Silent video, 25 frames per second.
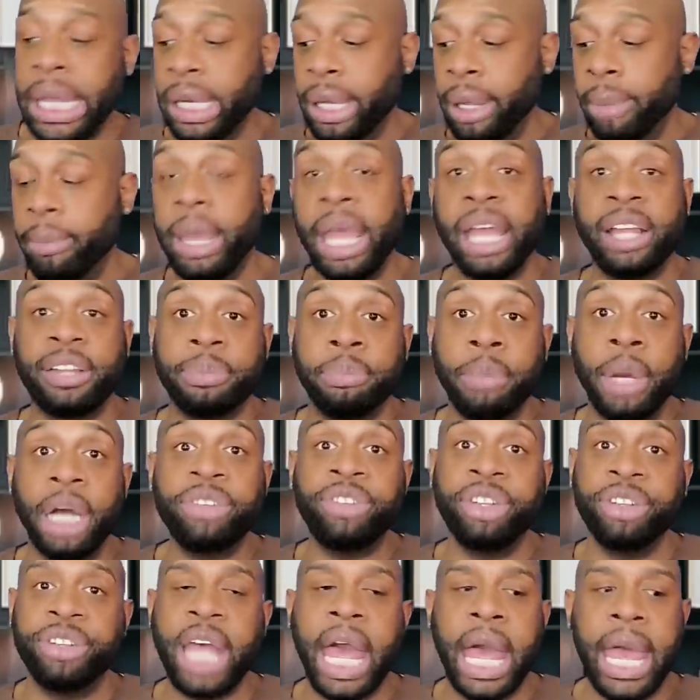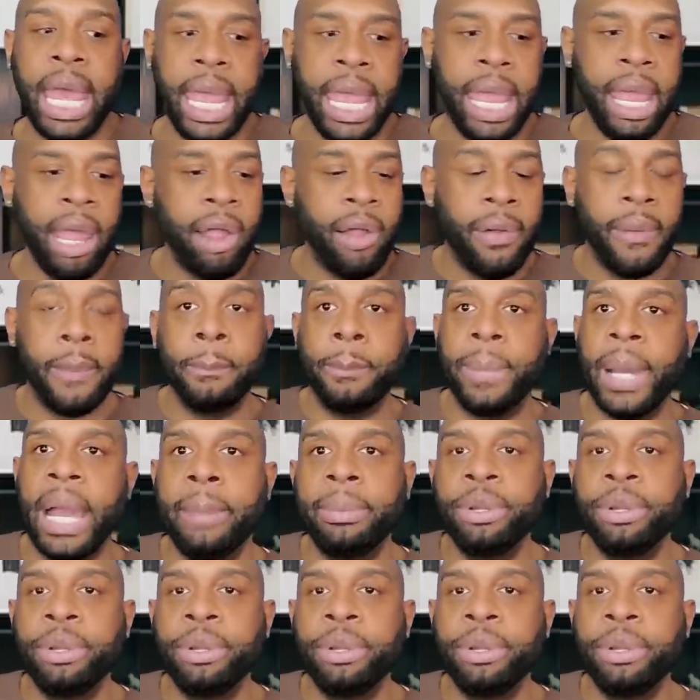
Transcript: ate them as much as I have,